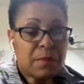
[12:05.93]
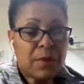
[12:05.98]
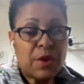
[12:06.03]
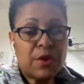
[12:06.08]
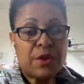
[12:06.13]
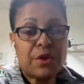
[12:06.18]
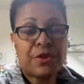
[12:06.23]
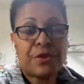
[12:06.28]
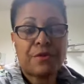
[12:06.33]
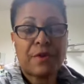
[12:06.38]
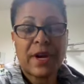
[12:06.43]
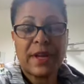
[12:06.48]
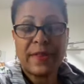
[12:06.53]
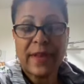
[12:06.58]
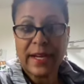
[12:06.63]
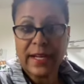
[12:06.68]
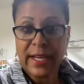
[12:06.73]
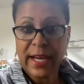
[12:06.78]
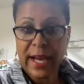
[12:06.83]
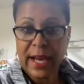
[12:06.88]
the thread
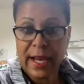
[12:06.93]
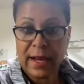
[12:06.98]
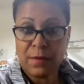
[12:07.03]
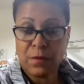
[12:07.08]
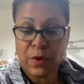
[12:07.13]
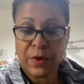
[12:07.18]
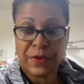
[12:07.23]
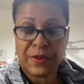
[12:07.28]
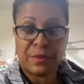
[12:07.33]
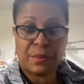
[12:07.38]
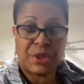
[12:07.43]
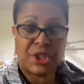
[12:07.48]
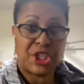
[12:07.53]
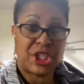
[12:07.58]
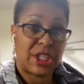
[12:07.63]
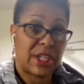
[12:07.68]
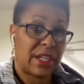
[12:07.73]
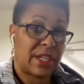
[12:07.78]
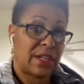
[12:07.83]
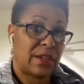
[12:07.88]
that came with the
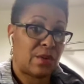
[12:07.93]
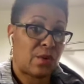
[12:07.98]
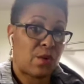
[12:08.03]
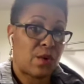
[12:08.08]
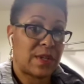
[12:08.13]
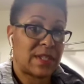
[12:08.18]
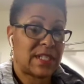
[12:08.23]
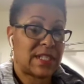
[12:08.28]
machine on